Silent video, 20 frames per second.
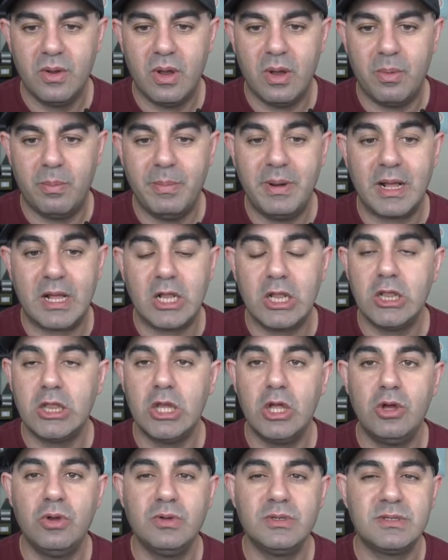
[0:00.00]
I'm going to
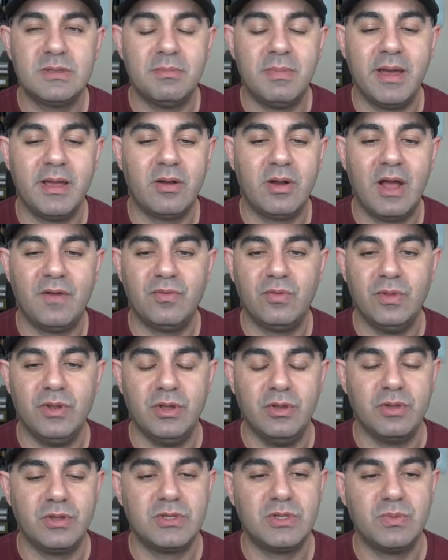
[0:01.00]
close the Minecraft
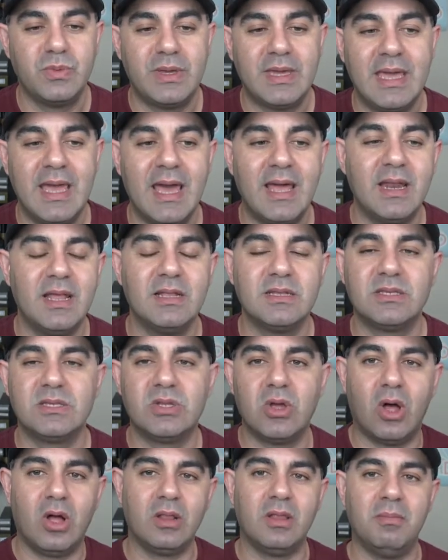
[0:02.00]
window. So we can't
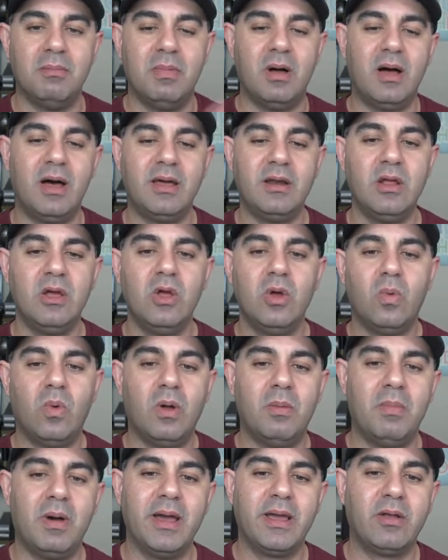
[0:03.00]
install a mod
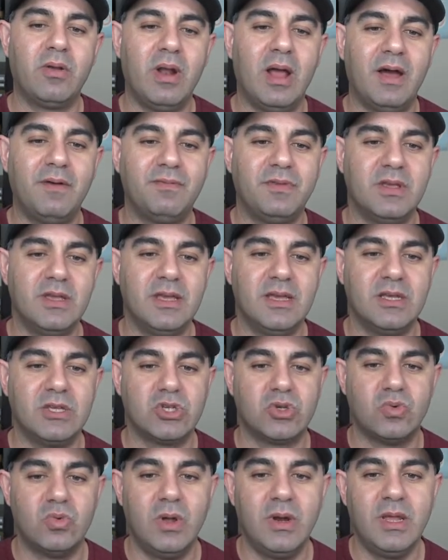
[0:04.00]
while Minecraft
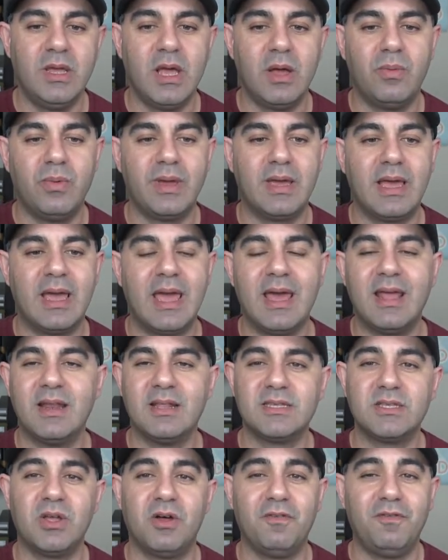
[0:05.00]
is running, and we can't
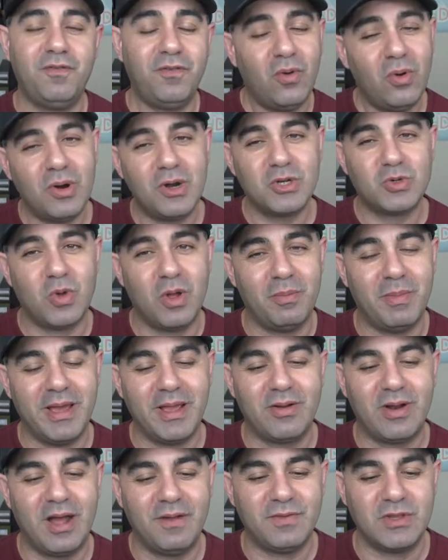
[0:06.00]
install Forge while
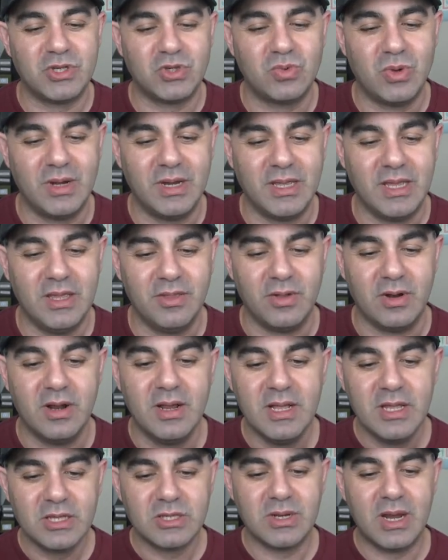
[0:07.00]
Minecraft is running either.
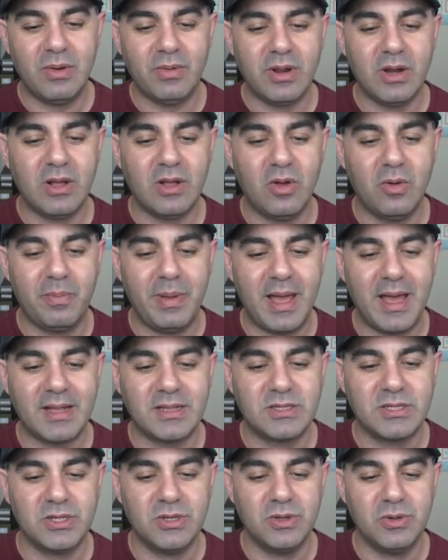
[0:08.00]
So now we're going to go back
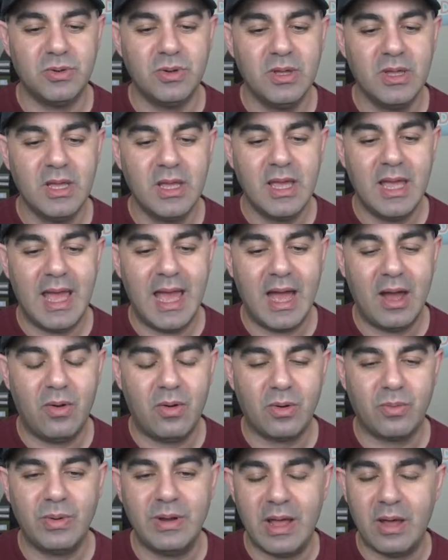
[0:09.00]
to
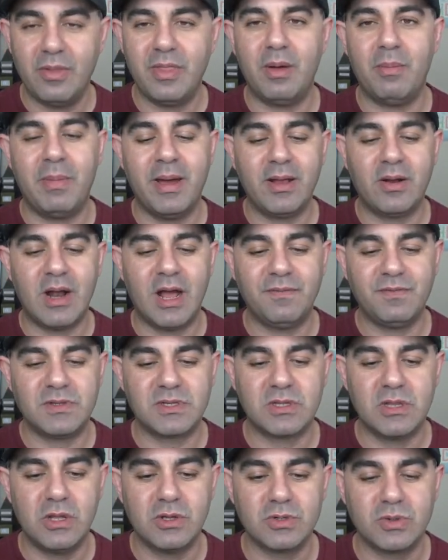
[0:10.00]
now that Minecraft is
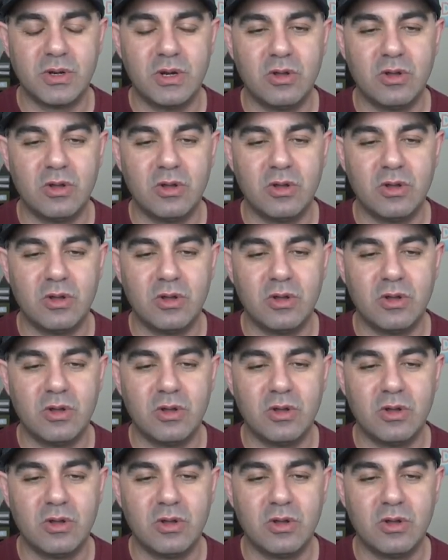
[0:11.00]
closed, we're going